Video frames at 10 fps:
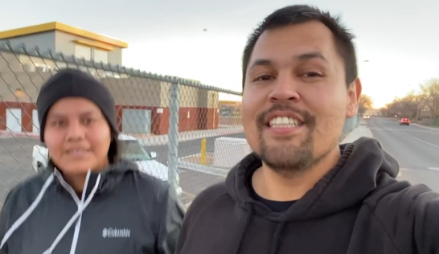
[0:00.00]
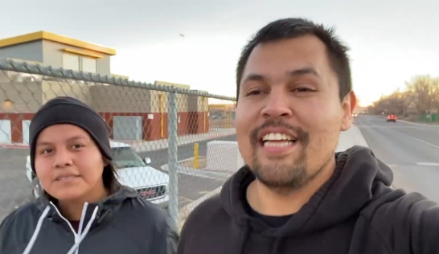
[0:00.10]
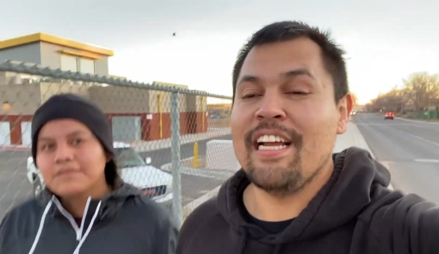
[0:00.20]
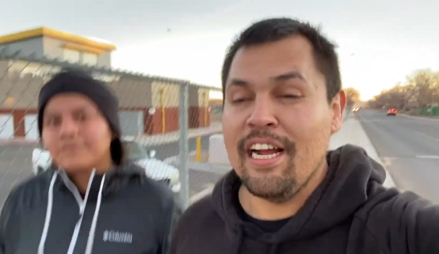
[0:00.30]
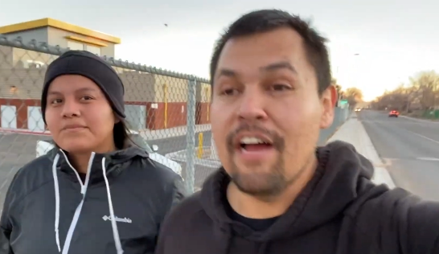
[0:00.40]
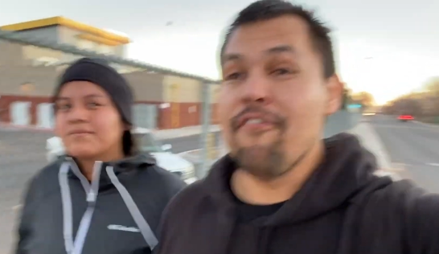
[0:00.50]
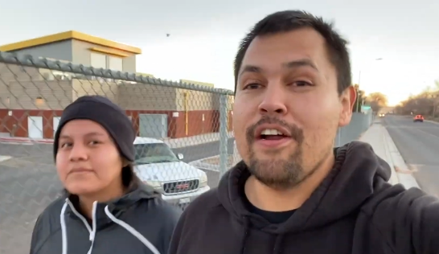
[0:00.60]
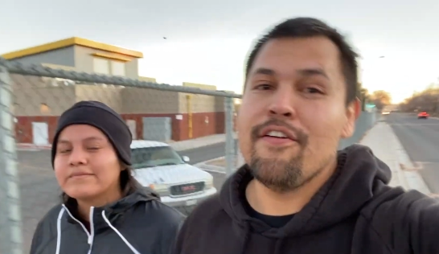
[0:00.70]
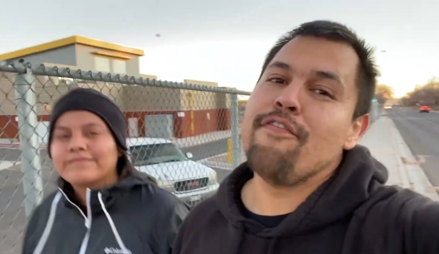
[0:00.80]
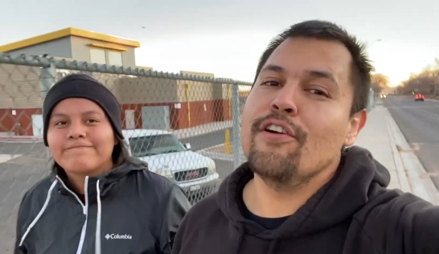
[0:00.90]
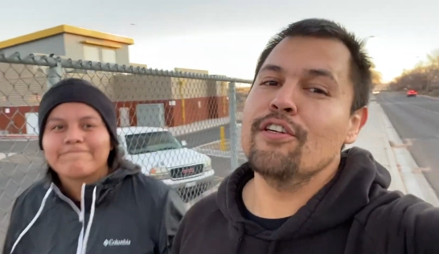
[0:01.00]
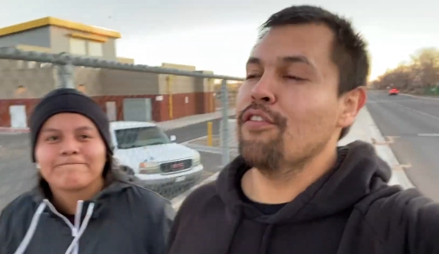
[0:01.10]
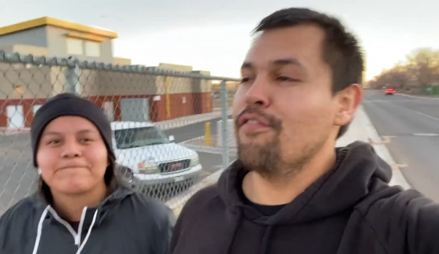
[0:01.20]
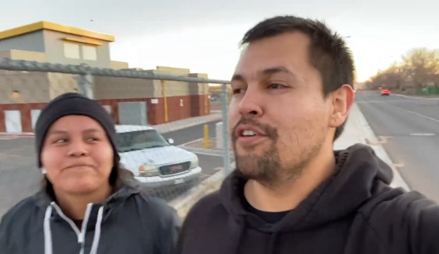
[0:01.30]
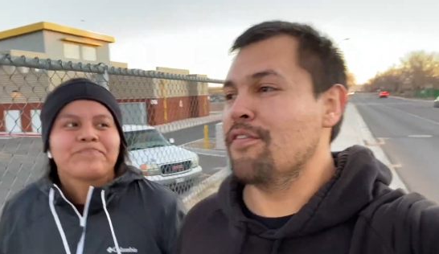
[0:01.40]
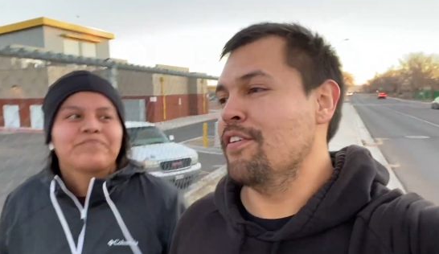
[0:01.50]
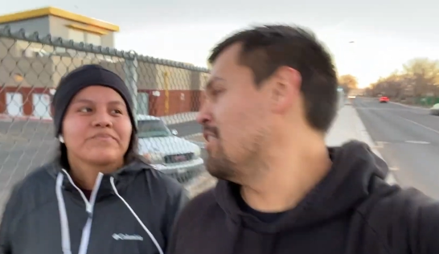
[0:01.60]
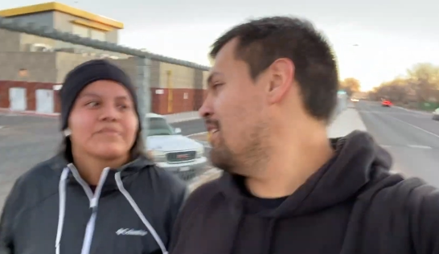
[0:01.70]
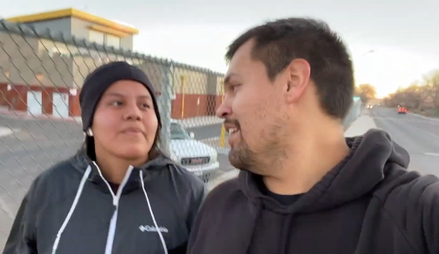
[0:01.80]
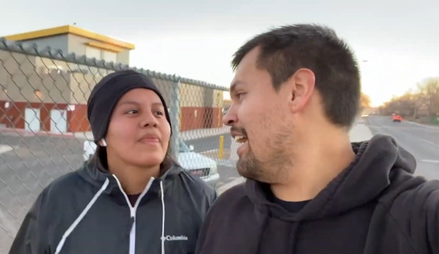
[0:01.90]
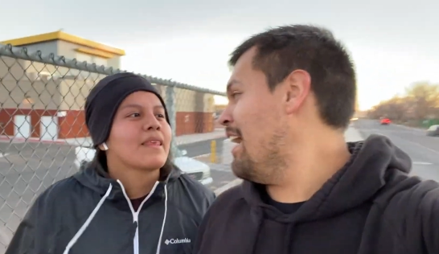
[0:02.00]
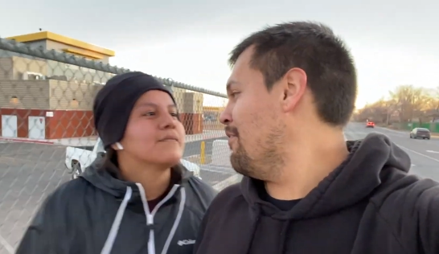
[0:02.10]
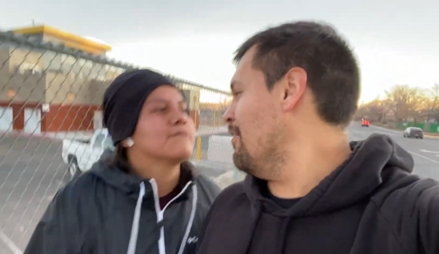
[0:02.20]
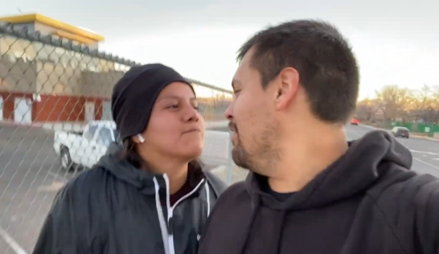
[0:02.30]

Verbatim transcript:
Speaker 1: is like a very first, first, first thing ever.